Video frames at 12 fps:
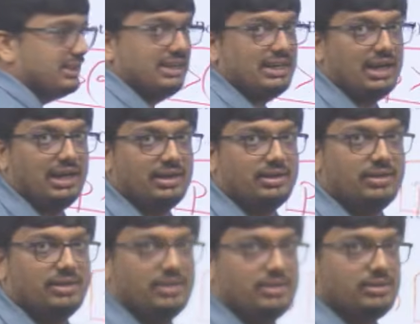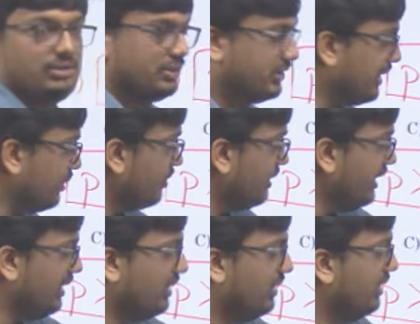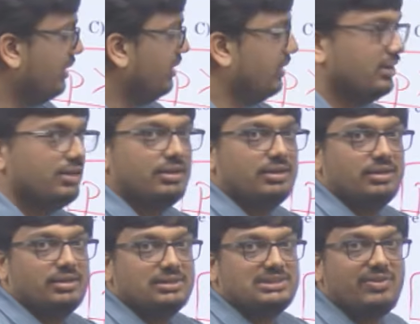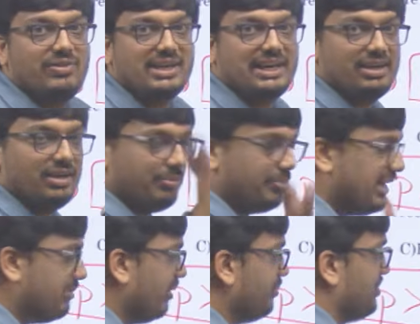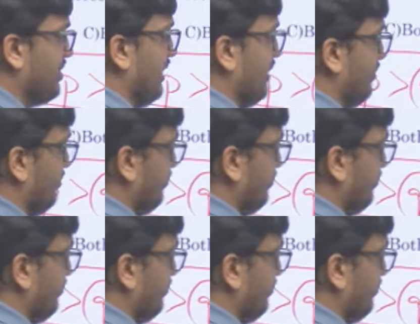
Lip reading: than R. Then only C will get minimum share.